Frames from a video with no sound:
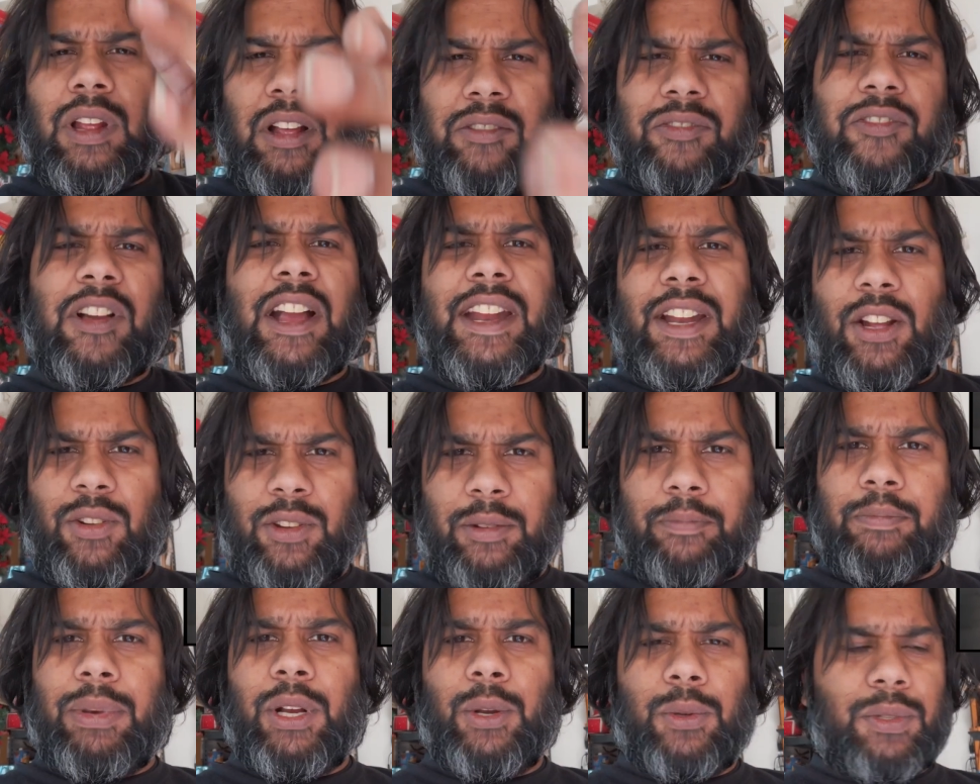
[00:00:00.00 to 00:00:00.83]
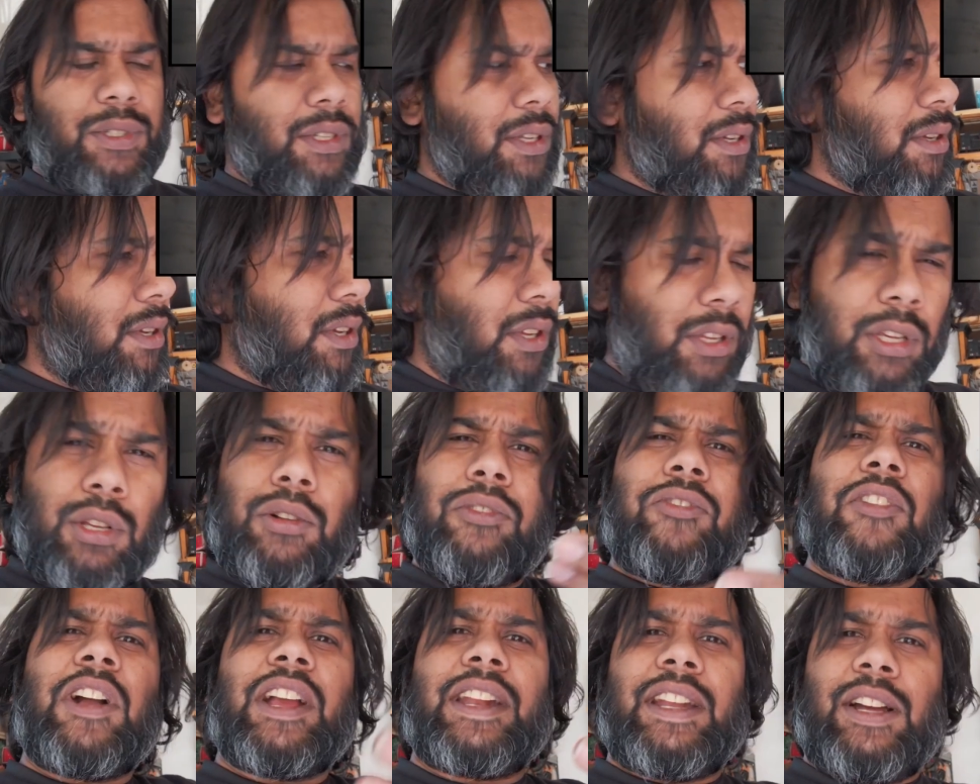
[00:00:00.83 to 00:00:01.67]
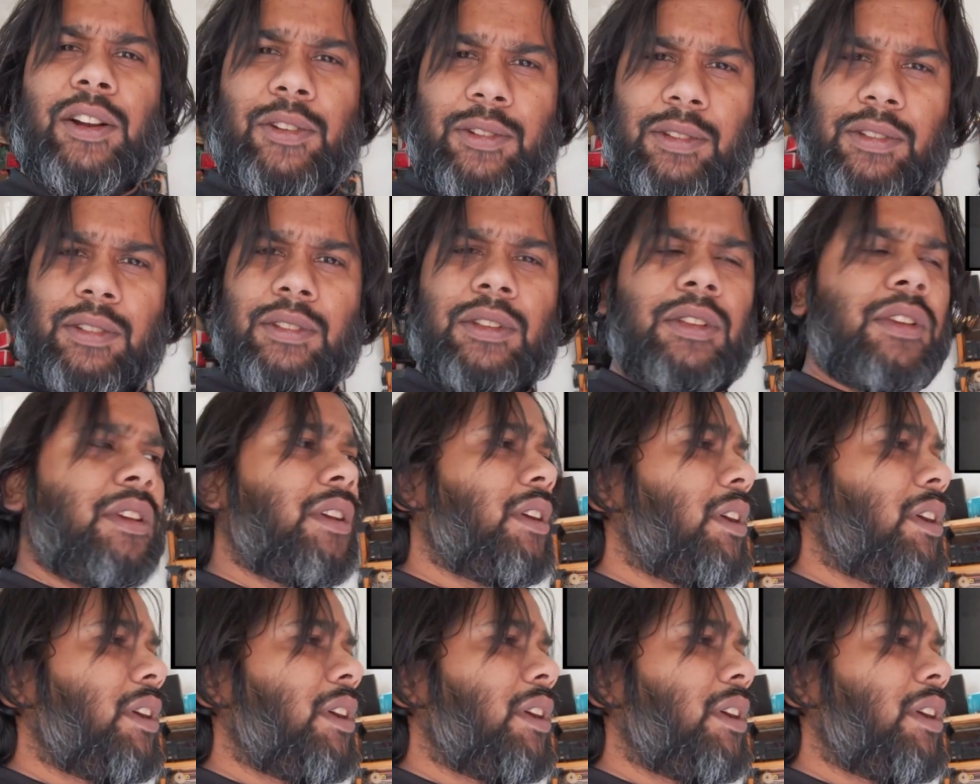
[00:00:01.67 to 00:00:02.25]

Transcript: I'll find out in post. You'll find out.